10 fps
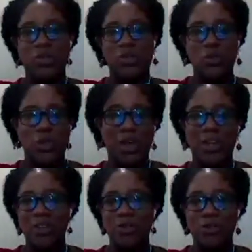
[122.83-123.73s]
do that,
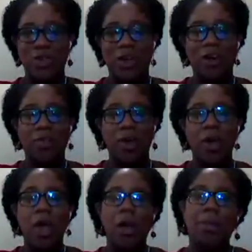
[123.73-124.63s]
and do the other,
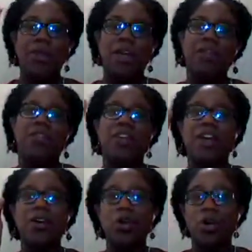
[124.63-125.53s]
but then
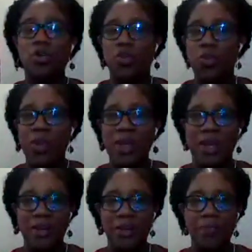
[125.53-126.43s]
they're not doing
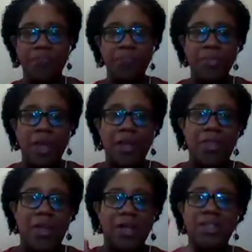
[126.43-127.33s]
it.
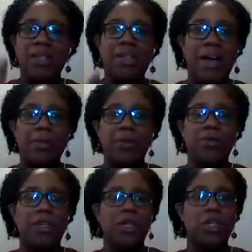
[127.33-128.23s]
That's the type of
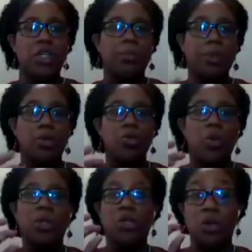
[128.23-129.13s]
leadership that you
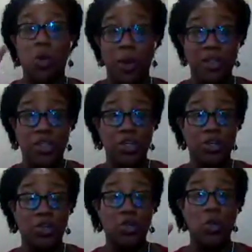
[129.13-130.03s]
want to
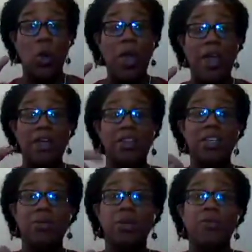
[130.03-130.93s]
question. So in
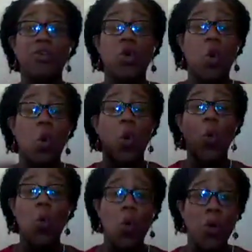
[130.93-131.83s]
terms of your
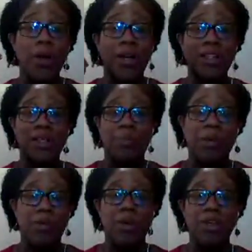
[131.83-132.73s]
own
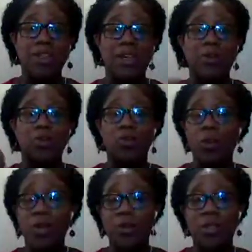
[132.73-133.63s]
experience in
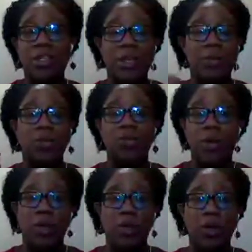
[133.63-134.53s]
growing your team and
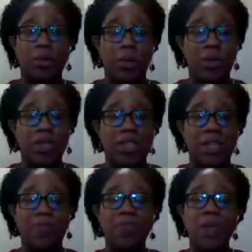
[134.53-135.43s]
growing your community,
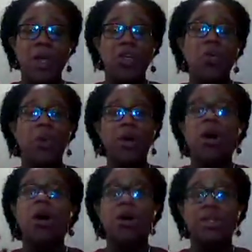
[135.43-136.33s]
you want to
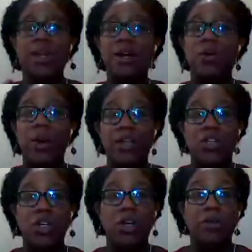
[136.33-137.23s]
ask that
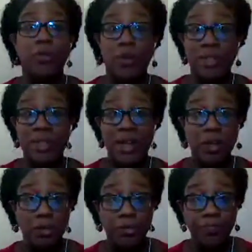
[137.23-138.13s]
question of yourself.